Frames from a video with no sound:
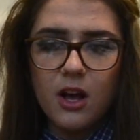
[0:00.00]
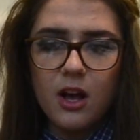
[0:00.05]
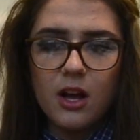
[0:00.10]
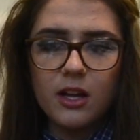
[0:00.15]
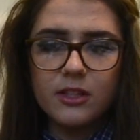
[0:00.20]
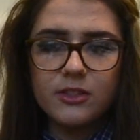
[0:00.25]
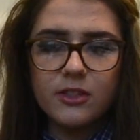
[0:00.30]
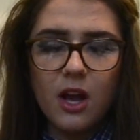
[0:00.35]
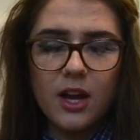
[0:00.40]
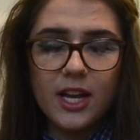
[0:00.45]

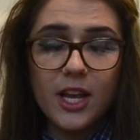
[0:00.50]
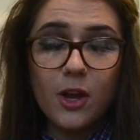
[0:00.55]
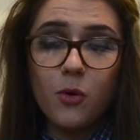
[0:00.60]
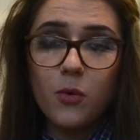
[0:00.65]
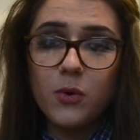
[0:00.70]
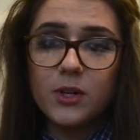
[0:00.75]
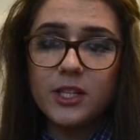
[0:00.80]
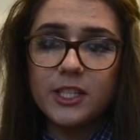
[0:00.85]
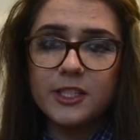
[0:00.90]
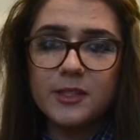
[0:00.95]
our target
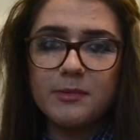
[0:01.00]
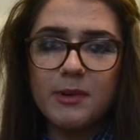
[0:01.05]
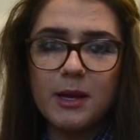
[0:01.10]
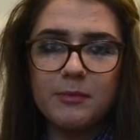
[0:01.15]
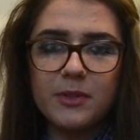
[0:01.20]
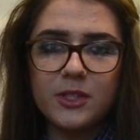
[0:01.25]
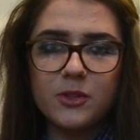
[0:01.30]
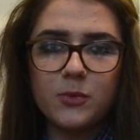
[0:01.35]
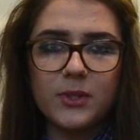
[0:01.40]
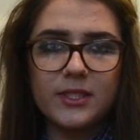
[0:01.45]
audience
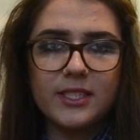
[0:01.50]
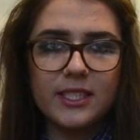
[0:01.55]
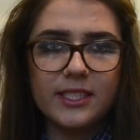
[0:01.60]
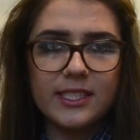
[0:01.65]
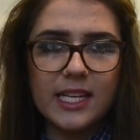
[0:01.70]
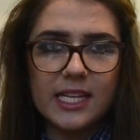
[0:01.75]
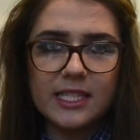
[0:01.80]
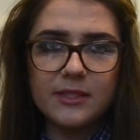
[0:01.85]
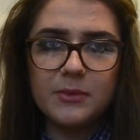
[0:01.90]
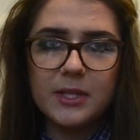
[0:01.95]
members were
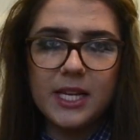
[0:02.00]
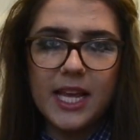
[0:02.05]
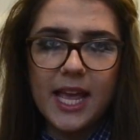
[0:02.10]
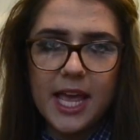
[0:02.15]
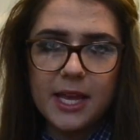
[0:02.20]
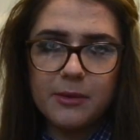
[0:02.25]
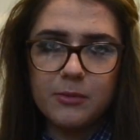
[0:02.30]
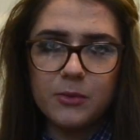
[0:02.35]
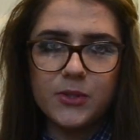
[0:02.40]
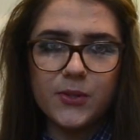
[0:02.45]
successfully
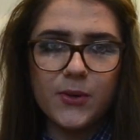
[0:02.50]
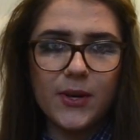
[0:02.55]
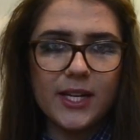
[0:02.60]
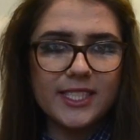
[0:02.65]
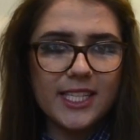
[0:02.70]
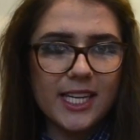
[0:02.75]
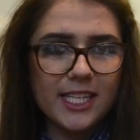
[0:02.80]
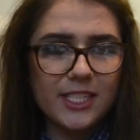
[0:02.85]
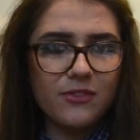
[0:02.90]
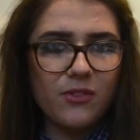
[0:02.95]
able to
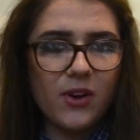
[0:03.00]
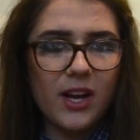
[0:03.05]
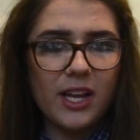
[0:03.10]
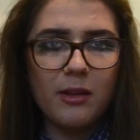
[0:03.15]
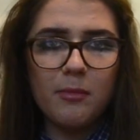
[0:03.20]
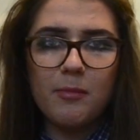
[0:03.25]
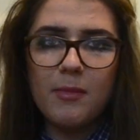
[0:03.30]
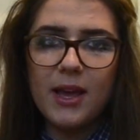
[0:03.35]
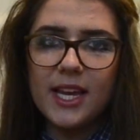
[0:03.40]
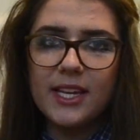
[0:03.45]
identify
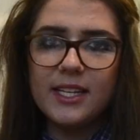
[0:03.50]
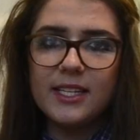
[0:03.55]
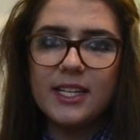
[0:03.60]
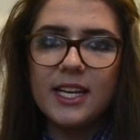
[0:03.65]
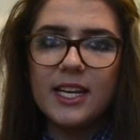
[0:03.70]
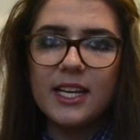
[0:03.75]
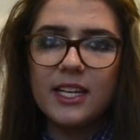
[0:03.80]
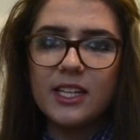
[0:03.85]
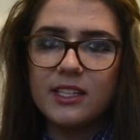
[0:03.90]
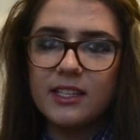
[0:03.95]
the main
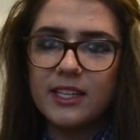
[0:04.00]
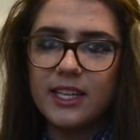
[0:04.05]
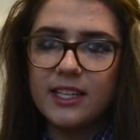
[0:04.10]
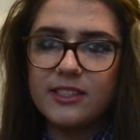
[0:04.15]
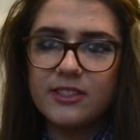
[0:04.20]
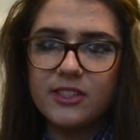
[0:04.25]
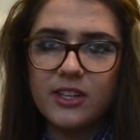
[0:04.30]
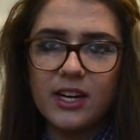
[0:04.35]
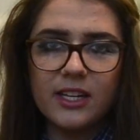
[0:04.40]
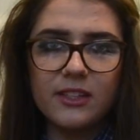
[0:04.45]

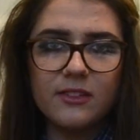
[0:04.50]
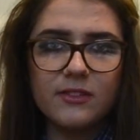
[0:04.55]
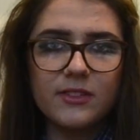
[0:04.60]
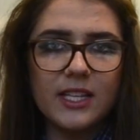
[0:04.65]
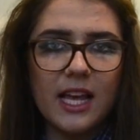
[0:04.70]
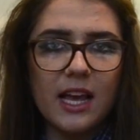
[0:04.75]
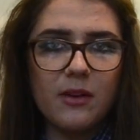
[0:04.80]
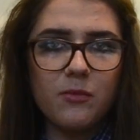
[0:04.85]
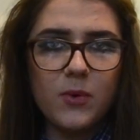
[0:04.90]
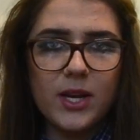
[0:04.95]

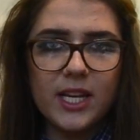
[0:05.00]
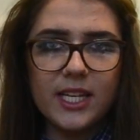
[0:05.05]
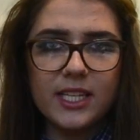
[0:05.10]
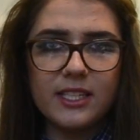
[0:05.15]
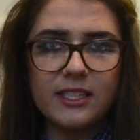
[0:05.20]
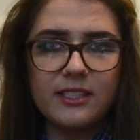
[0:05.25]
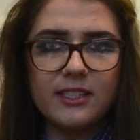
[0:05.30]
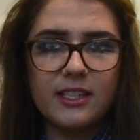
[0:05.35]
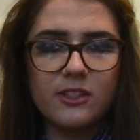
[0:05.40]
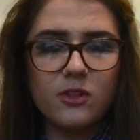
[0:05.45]
strengths and
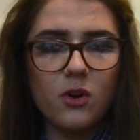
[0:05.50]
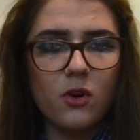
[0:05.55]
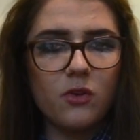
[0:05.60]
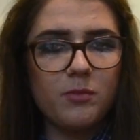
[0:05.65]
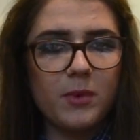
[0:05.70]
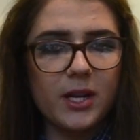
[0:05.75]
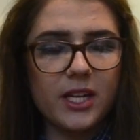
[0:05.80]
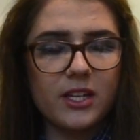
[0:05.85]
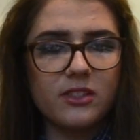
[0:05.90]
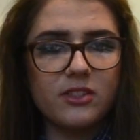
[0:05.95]
weaknesses
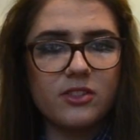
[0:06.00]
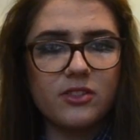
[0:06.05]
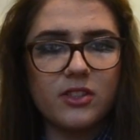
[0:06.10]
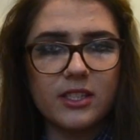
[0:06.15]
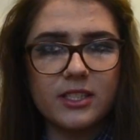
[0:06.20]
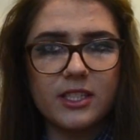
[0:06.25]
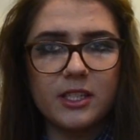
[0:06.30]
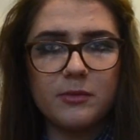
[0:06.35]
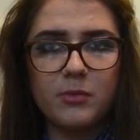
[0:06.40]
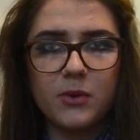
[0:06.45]
of my
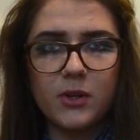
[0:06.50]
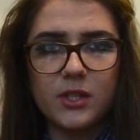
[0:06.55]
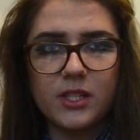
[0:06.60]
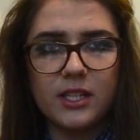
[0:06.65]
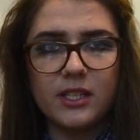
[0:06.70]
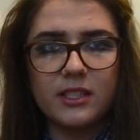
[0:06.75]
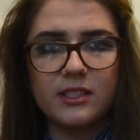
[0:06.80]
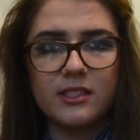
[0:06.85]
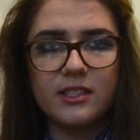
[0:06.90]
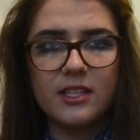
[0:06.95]
constructed
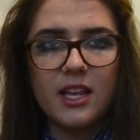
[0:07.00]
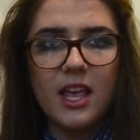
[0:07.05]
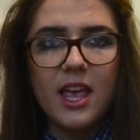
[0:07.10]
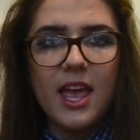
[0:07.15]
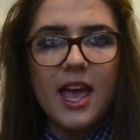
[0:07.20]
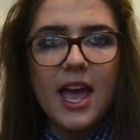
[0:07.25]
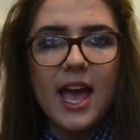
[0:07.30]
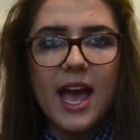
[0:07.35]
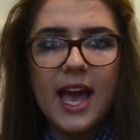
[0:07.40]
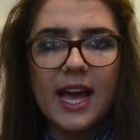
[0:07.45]
products,
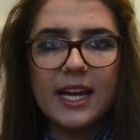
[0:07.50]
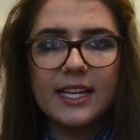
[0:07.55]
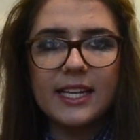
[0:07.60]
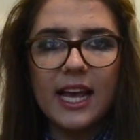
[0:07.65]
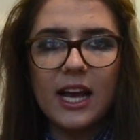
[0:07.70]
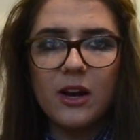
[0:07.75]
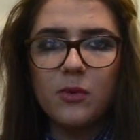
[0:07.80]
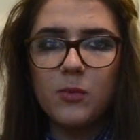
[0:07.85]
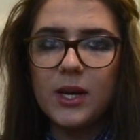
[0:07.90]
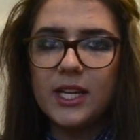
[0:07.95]
and
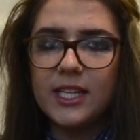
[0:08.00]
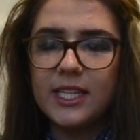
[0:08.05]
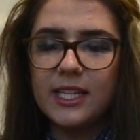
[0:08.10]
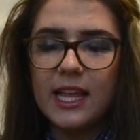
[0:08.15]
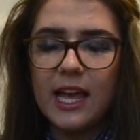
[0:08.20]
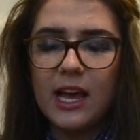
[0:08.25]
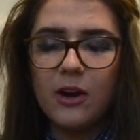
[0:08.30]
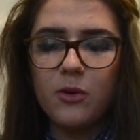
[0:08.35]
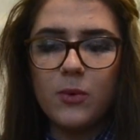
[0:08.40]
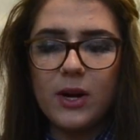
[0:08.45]
how
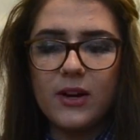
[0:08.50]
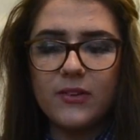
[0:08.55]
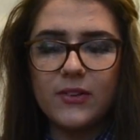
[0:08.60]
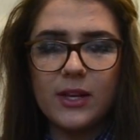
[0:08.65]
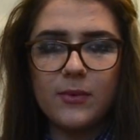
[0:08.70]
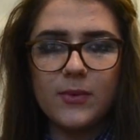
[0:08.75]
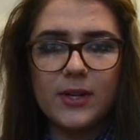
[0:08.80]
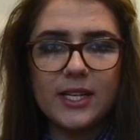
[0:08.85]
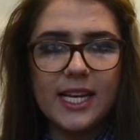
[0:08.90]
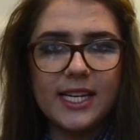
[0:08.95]
well
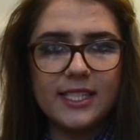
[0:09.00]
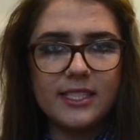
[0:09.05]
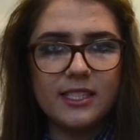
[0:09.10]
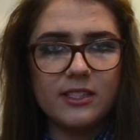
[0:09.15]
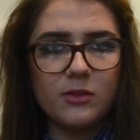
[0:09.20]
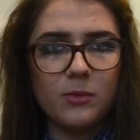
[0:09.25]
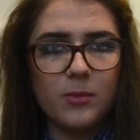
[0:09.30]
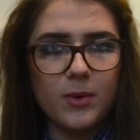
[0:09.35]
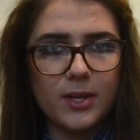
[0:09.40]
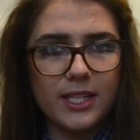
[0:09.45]
they related
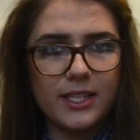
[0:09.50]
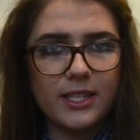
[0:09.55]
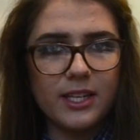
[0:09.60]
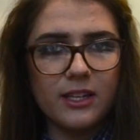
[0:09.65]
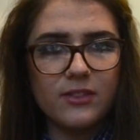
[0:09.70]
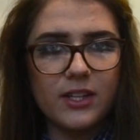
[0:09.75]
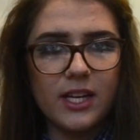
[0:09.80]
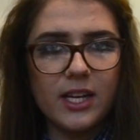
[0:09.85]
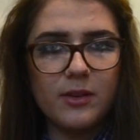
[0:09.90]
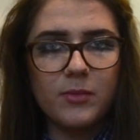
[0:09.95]
to one
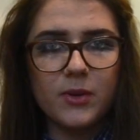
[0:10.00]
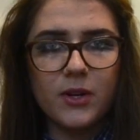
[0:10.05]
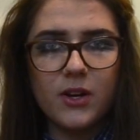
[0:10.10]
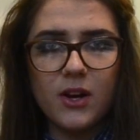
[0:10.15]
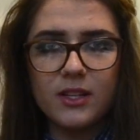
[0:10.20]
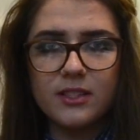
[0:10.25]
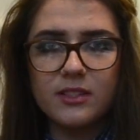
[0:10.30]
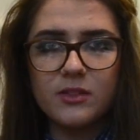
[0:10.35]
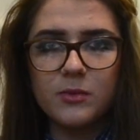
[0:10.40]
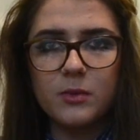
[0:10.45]
another in
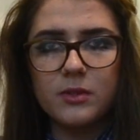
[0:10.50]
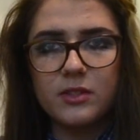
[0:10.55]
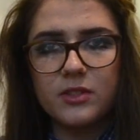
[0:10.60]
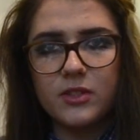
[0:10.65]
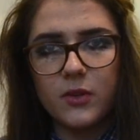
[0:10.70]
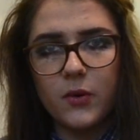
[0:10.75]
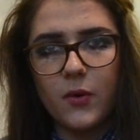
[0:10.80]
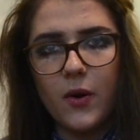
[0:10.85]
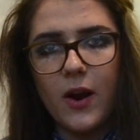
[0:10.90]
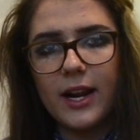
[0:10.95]
regards towards
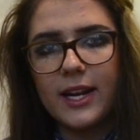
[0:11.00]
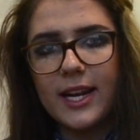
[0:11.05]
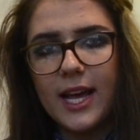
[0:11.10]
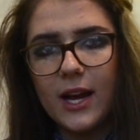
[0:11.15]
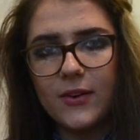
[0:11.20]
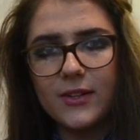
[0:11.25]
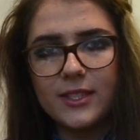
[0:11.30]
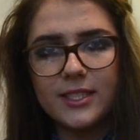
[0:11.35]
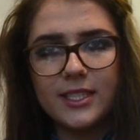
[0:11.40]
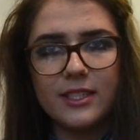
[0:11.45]
genre and
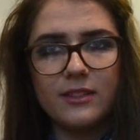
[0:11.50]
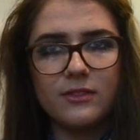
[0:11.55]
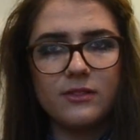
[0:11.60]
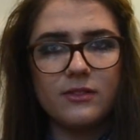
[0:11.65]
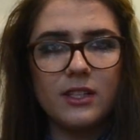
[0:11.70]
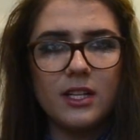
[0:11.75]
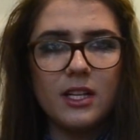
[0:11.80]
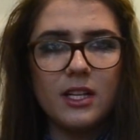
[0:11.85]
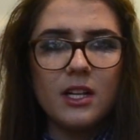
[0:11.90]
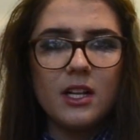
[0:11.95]
narrative.
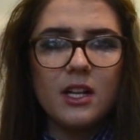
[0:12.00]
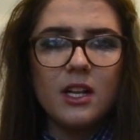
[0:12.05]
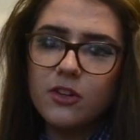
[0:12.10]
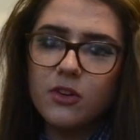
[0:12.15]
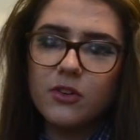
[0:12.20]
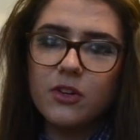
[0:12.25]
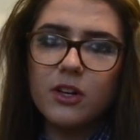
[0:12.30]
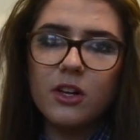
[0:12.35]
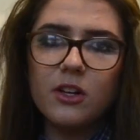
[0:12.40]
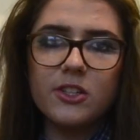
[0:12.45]
In
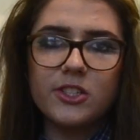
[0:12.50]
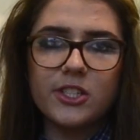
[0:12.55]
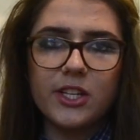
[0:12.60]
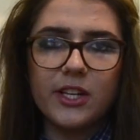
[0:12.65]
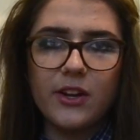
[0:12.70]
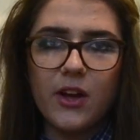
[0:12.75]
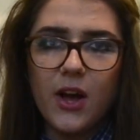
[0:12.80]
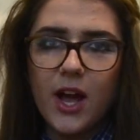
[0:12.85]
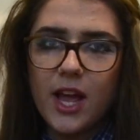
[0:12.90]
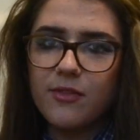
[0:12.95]

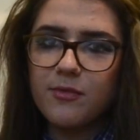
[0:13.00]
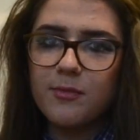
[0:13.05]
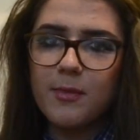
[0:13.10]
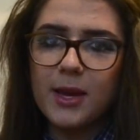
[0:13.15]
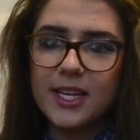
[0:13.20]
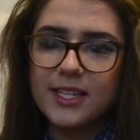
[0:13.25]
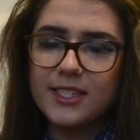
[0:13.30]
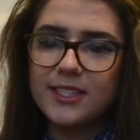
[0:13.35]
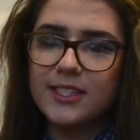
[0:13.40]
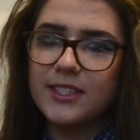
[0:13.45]
conclusion, I've
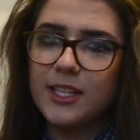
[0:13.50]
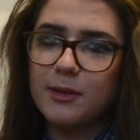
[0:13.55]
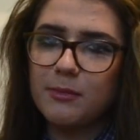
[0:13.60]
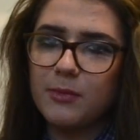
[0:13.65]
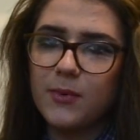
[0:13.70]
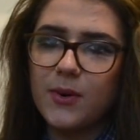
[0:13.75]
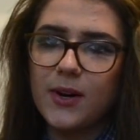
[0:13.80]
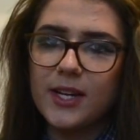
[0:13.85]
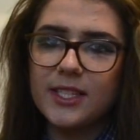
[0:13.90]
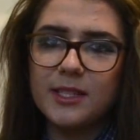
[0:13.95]
managed to
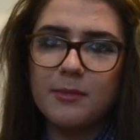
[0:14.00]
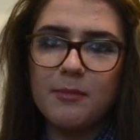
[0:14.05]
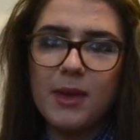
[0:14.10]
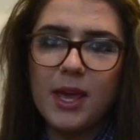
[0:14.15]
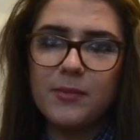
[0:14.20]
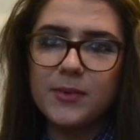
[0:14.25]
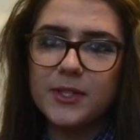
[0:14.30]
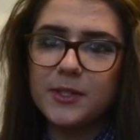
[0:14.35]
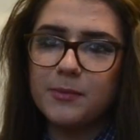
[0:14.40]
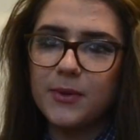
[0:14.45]
summarise the
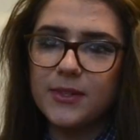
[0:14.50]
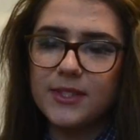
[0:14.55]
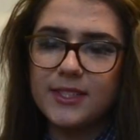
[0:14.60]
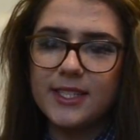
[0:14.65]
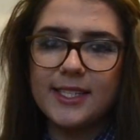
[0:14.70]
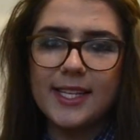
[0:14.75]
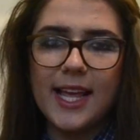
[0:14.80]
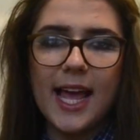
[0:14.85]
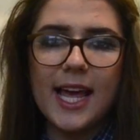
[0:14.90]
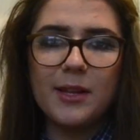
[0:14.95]
main
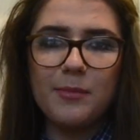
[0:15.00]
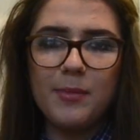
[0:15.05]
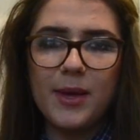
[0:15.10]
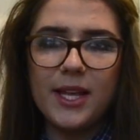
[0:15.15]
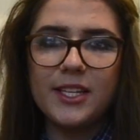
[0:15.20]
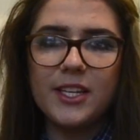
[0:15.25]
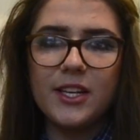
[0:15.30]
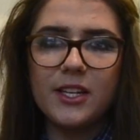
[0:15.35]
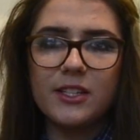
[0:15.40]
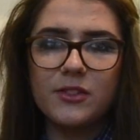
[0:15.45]
responses and
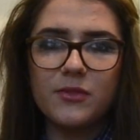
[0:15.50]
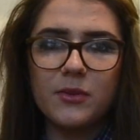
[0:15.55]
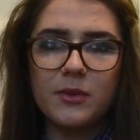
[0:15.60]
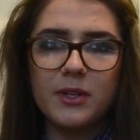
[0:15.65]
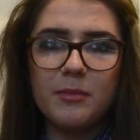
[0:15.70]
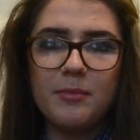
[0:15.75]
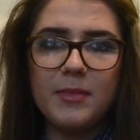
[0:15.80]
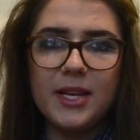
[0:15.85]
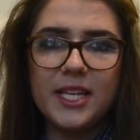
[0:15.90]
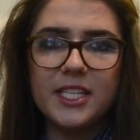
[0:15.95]
opinions
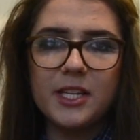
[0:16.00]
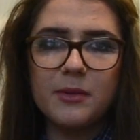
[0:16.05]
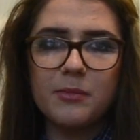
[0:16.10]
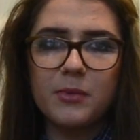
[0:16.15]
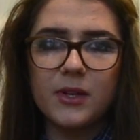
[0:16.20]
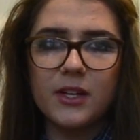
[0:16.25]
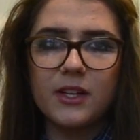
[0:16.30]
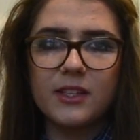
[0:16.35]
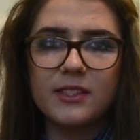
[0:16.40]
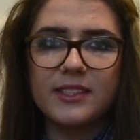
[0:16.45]
from the media
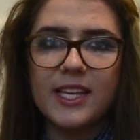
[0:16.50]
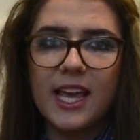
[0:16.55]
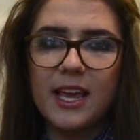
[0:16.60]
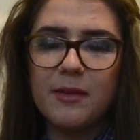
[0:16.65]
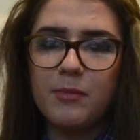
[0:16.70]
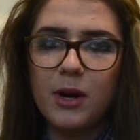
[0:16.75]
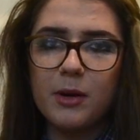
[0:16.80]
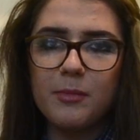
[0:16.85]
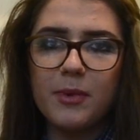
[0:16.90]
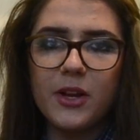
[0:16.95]
products
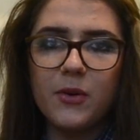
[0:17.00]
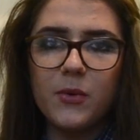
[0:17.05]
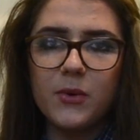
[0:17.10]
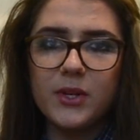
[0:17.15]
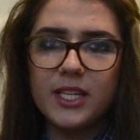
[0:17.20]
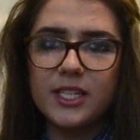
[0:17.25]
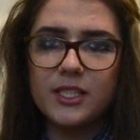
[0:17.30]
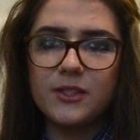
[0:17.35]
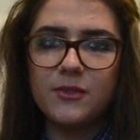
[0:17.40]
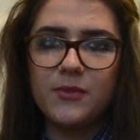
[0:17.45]
gained by my
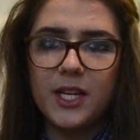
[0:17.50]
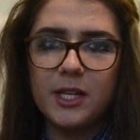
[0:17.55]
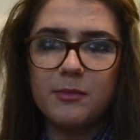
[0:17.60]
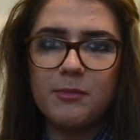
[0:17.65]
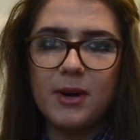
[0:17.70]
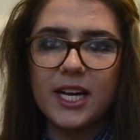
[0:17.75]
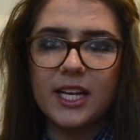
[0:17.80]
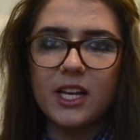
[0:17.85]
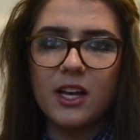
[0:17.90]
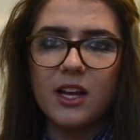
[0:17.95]
audience
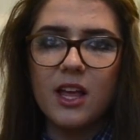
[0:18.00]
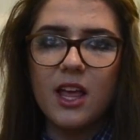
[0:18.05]
feedback